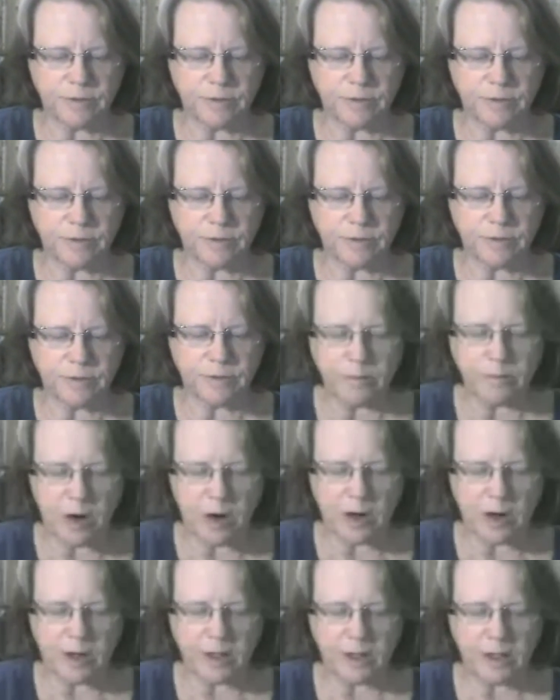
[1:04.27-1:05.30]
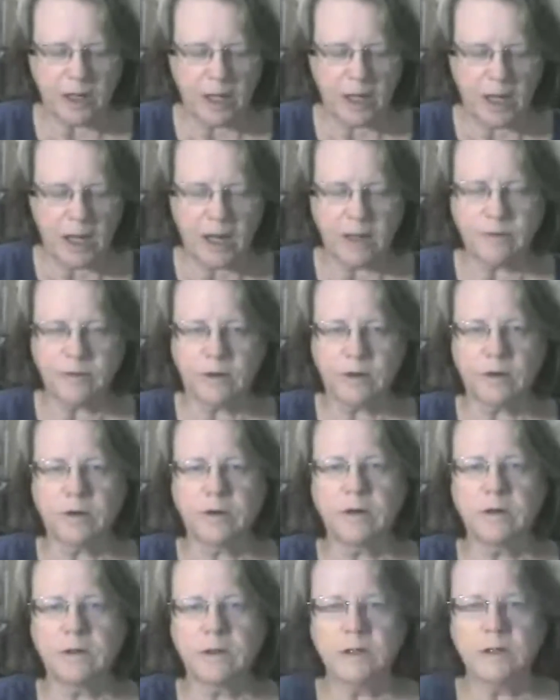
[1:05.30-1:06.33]
public coin market and the
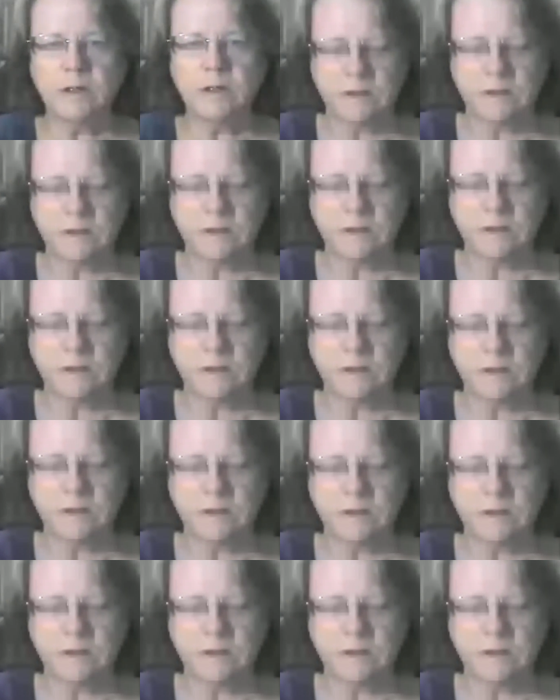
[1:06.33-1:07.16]
currently established